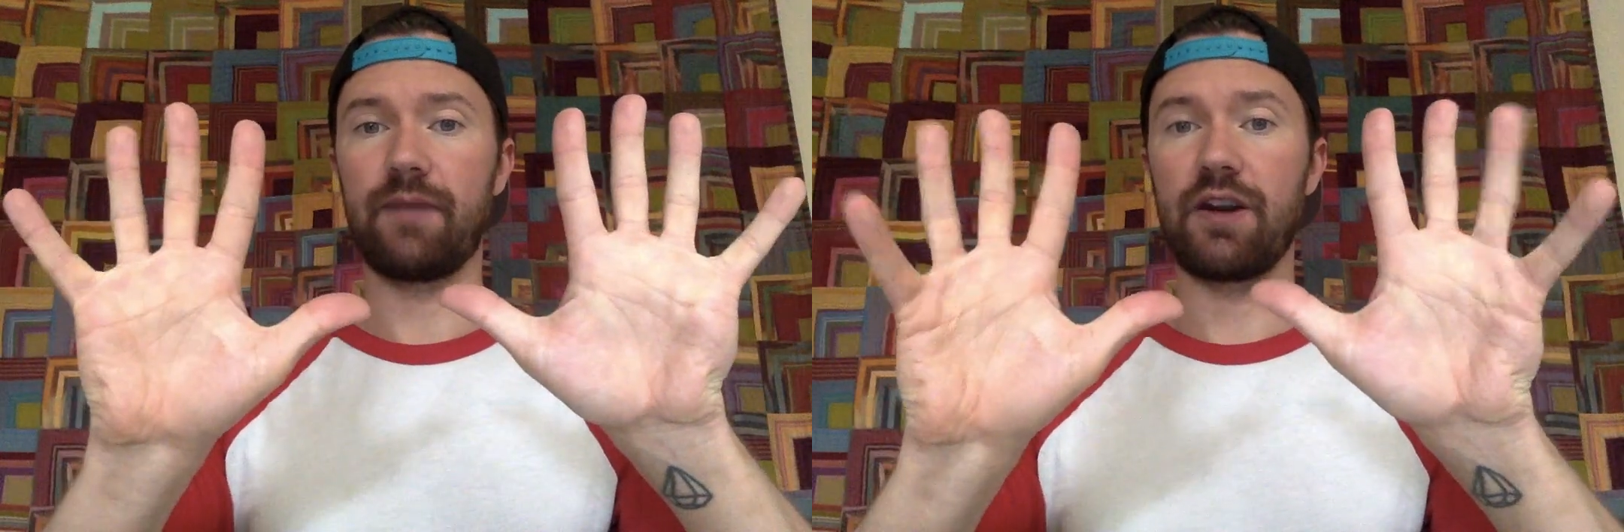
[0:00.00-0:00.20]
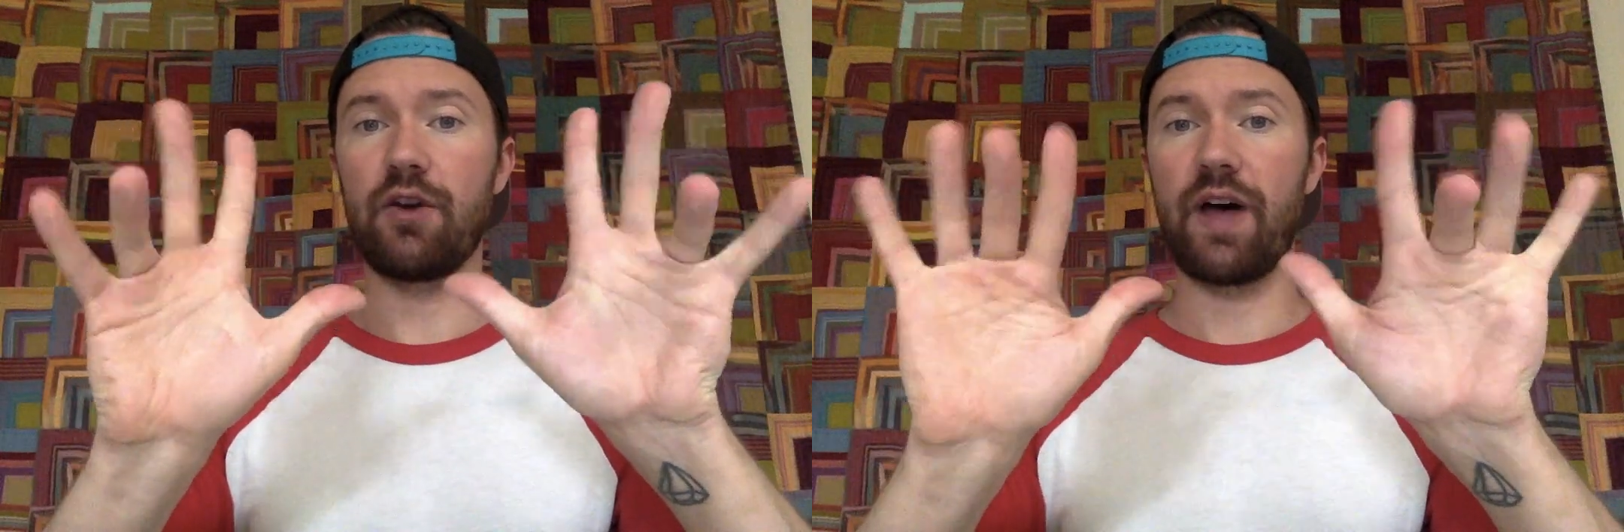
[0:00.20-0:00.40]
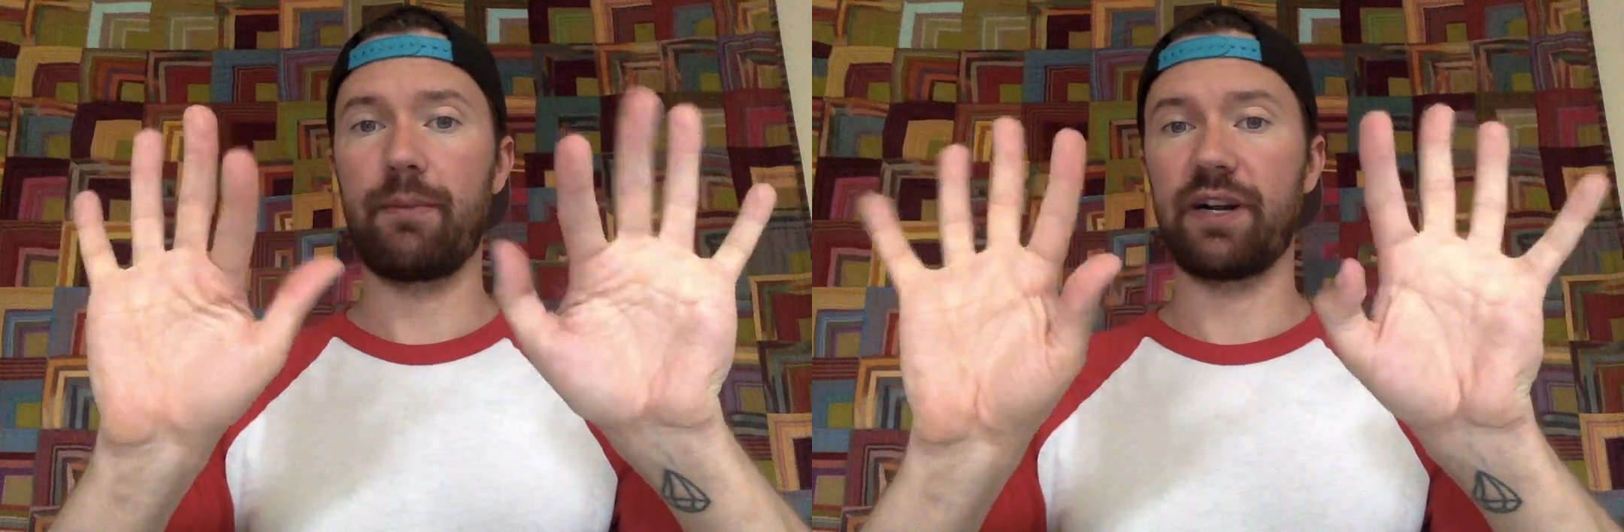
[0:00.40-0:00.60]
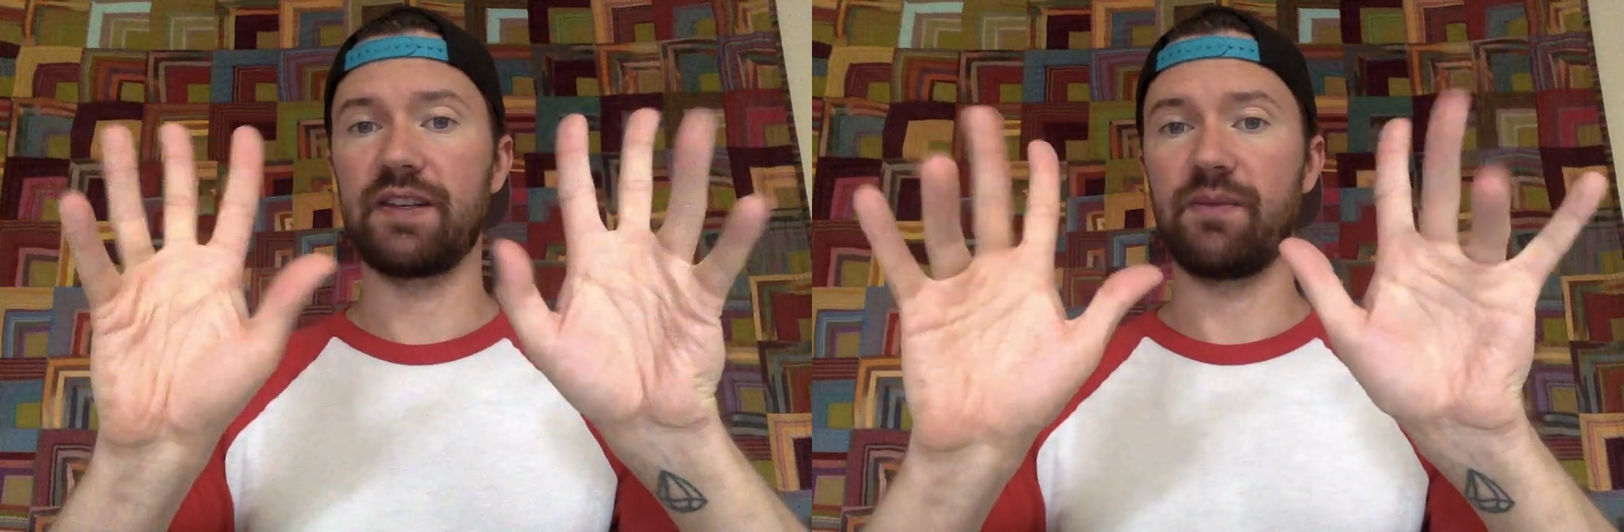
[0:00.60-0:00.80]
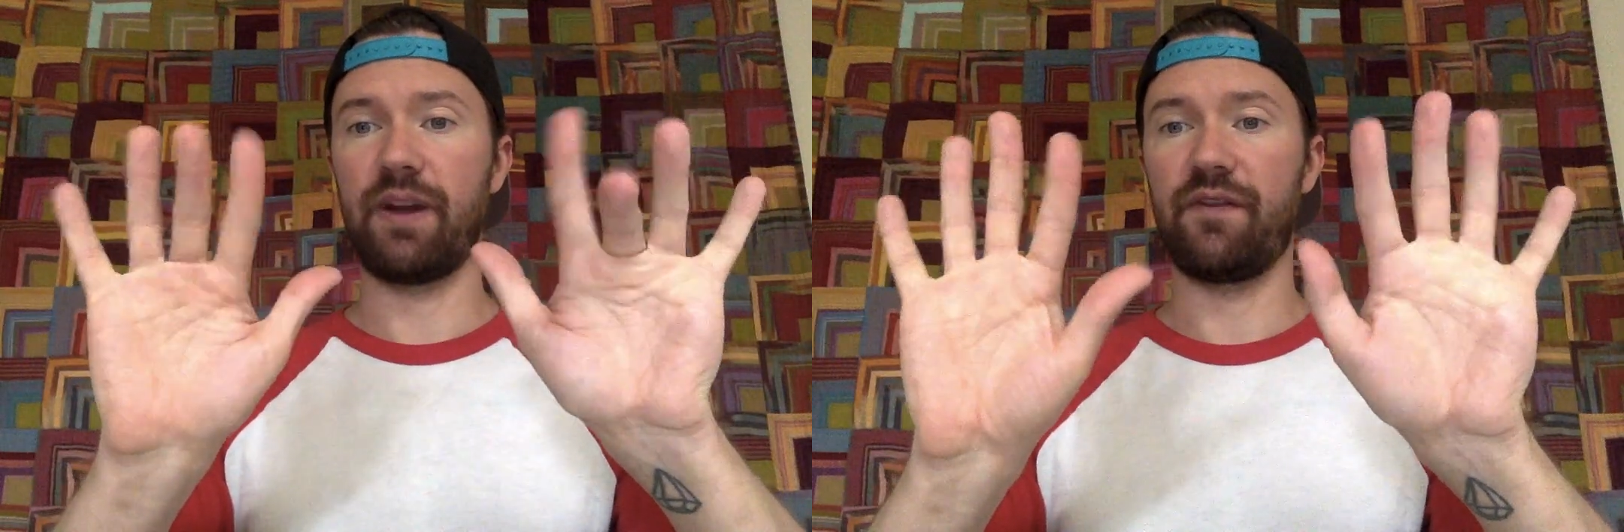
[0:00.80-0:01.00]
I know that
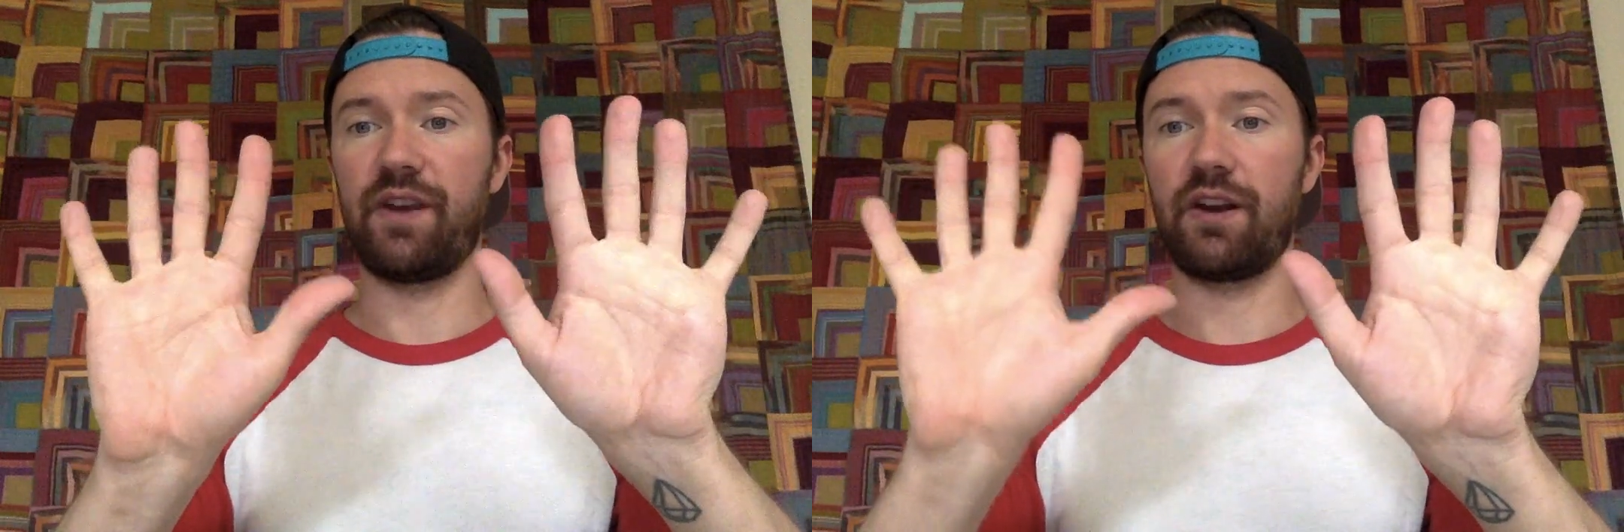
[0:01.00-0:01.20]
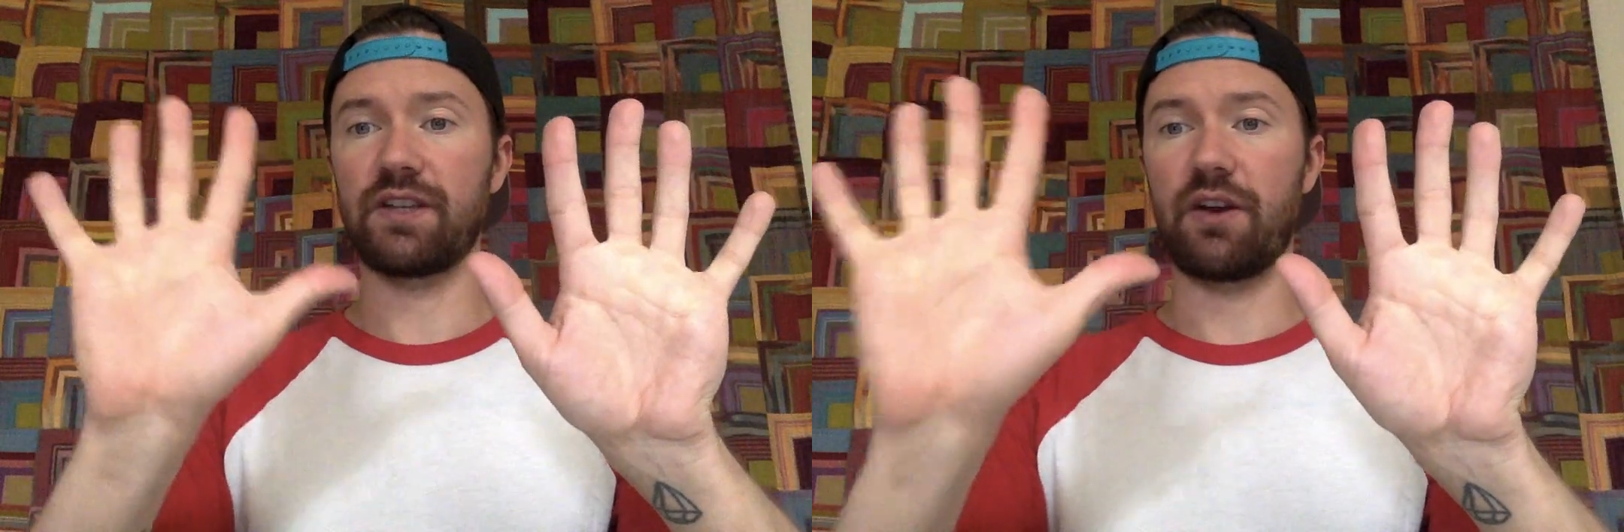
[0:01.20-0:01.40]
because of my fingers.